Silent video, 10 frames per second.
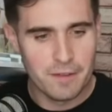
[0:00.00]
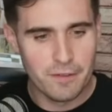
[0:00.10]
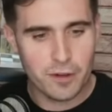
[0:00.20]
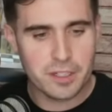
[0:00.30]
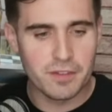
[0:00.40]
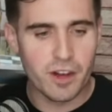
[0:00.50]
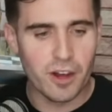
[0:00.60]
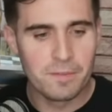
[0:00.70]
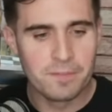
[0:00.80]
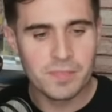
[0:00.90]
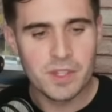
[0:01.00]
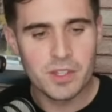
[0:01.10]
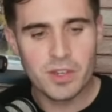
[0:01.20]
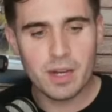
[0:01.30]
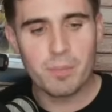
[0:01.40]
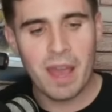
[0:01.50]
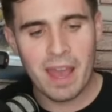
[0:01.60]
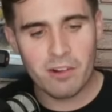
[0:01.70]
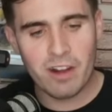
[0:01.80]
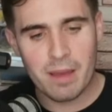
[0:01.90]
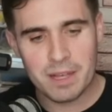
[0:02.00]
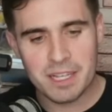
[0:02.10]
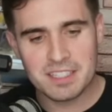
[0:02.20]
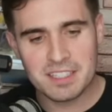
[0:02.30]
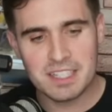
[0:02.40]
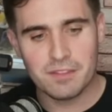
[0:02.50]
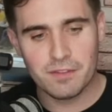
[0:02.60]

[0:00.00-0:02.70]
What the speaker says: First of all, you get a panoramic seat